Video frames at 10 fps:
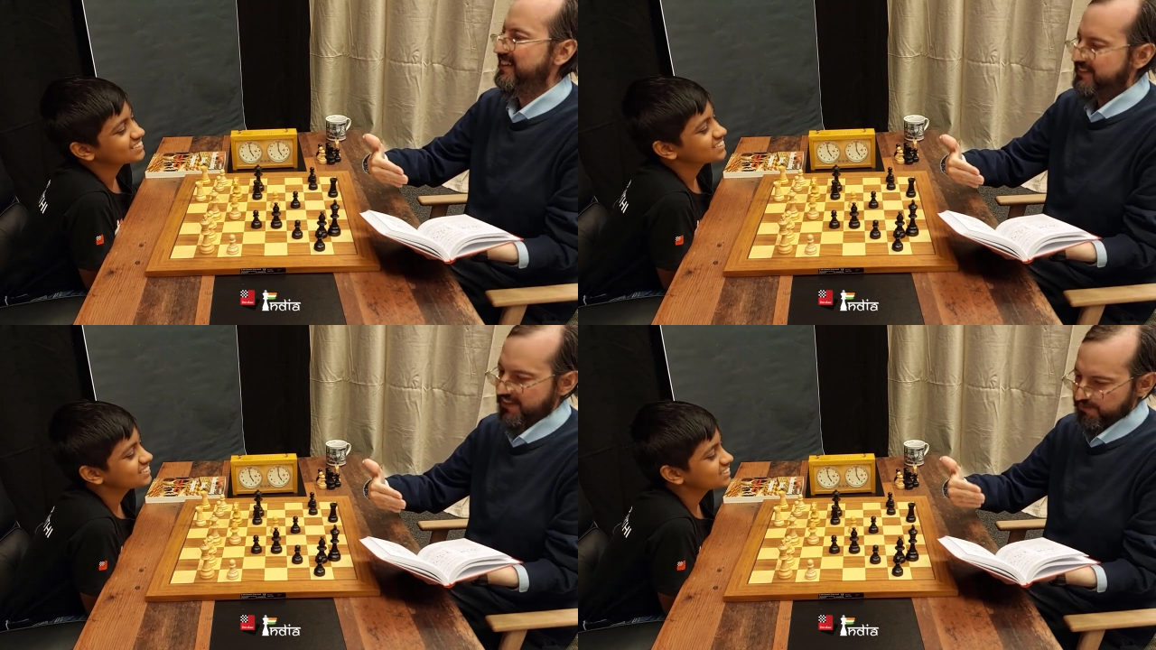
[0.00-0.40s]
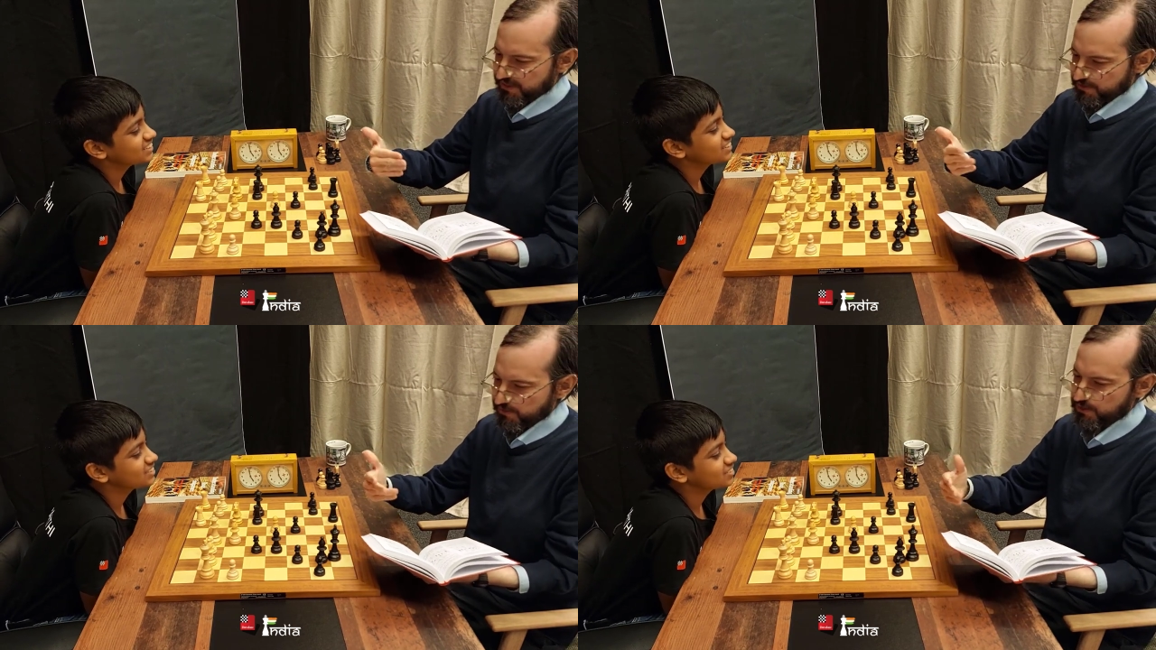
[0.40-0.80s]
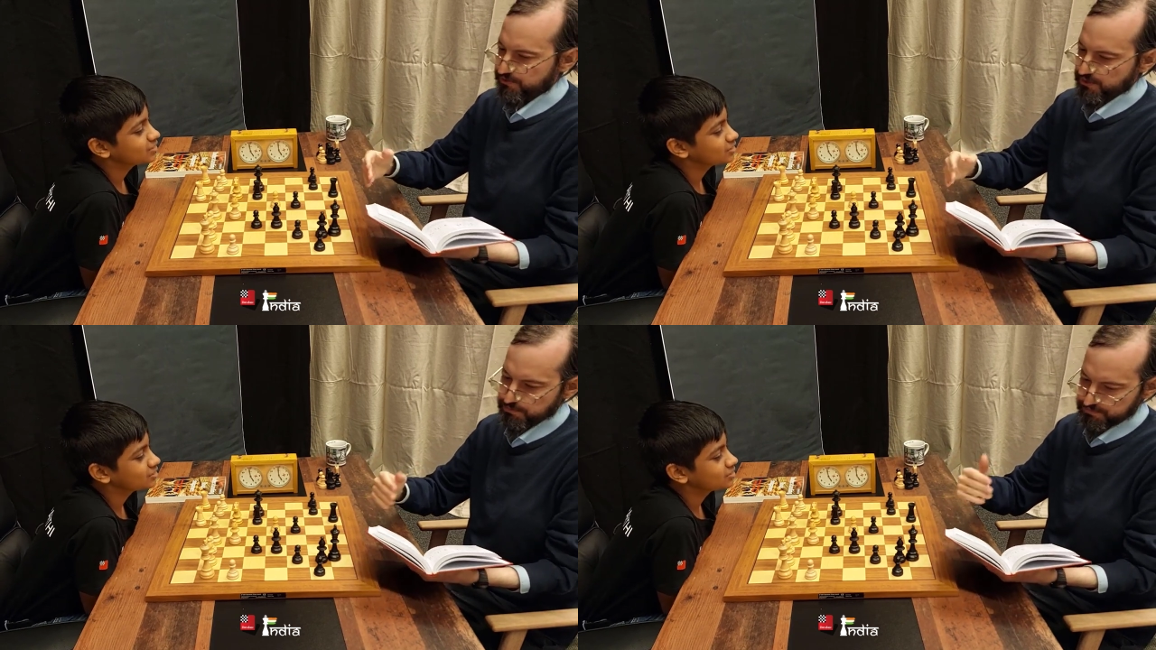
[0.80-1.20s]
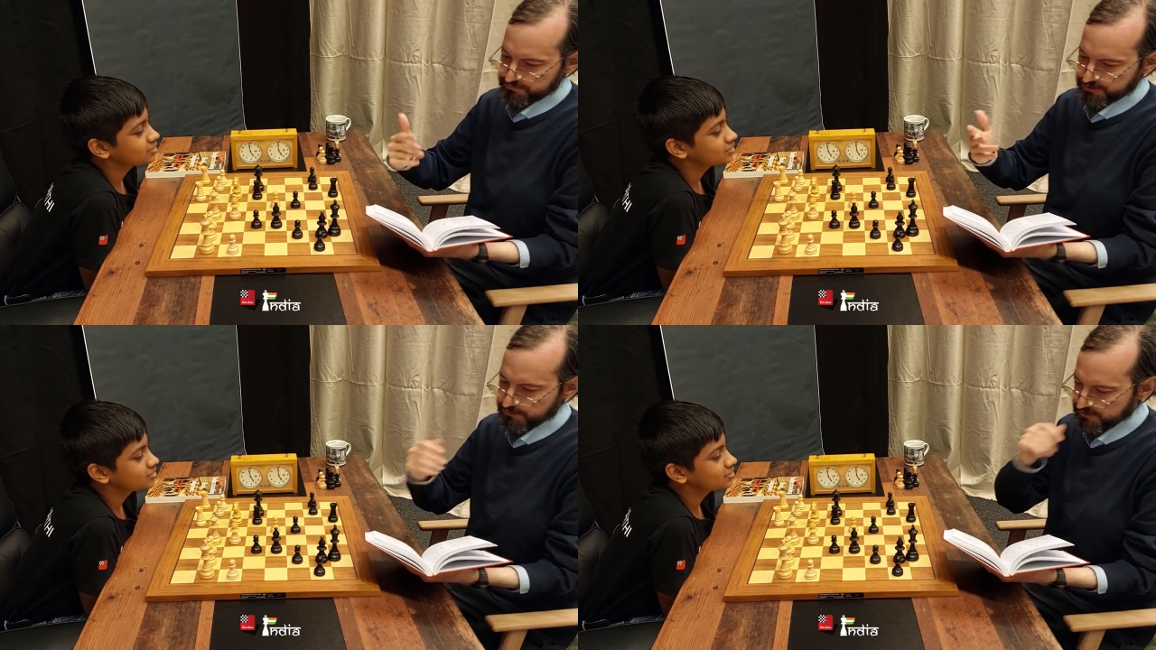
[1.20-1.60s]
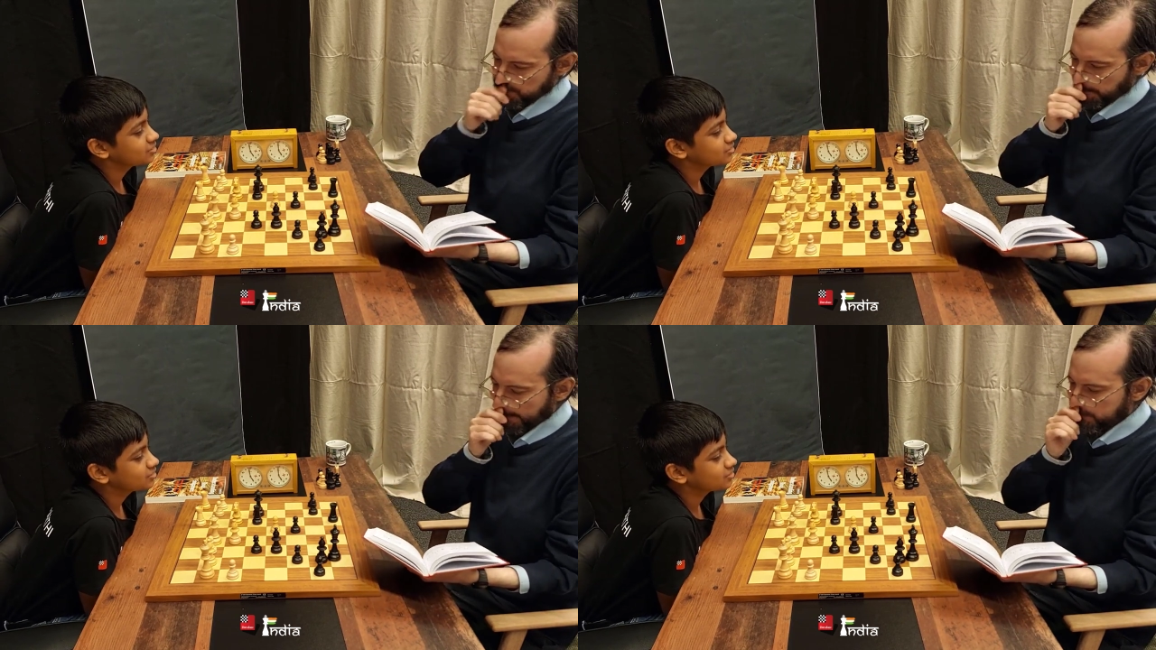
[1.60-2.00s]
Speaker 1: Is otherwise one of the
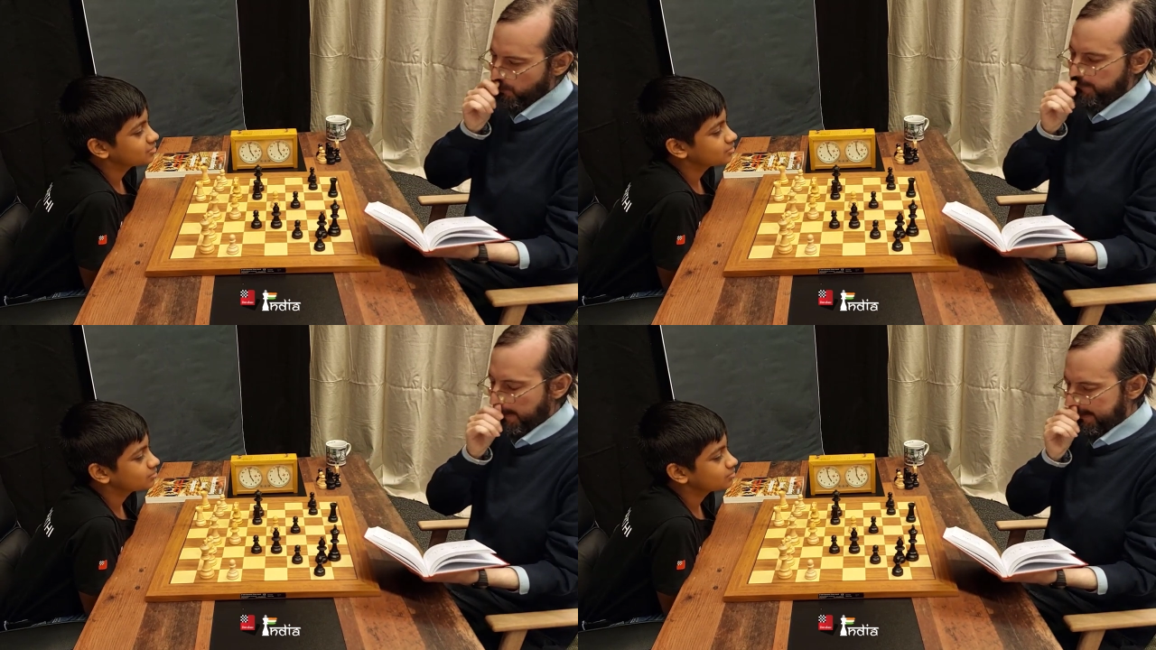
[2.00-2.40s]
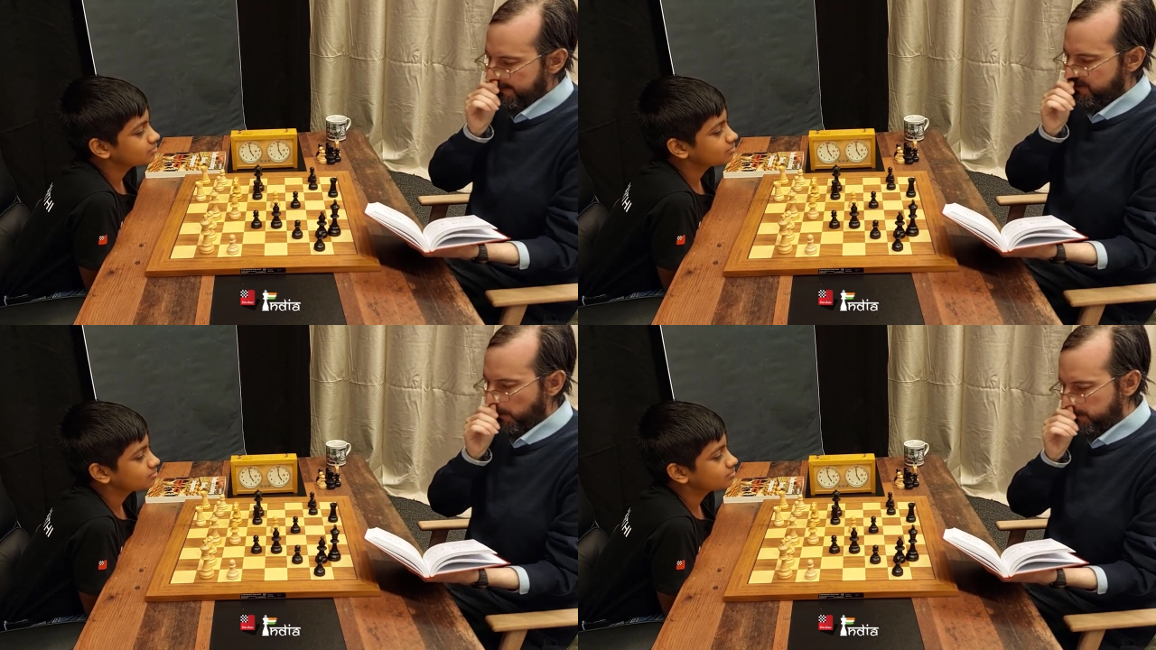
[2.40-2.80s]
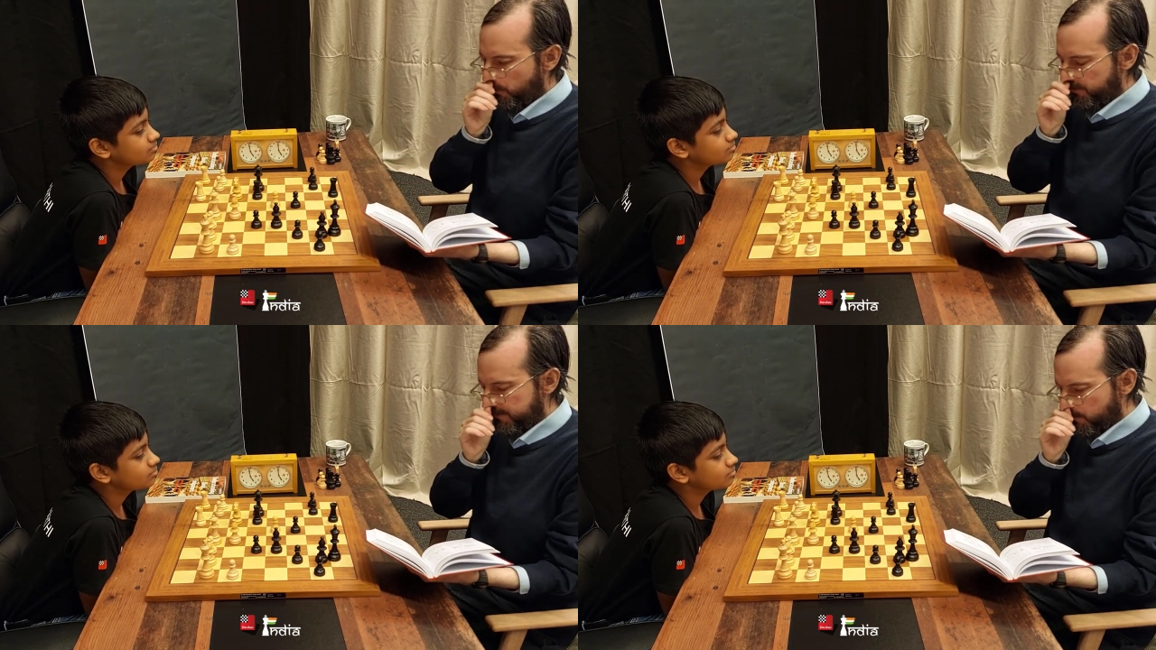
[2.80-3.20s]
things. It's not. It's not the, the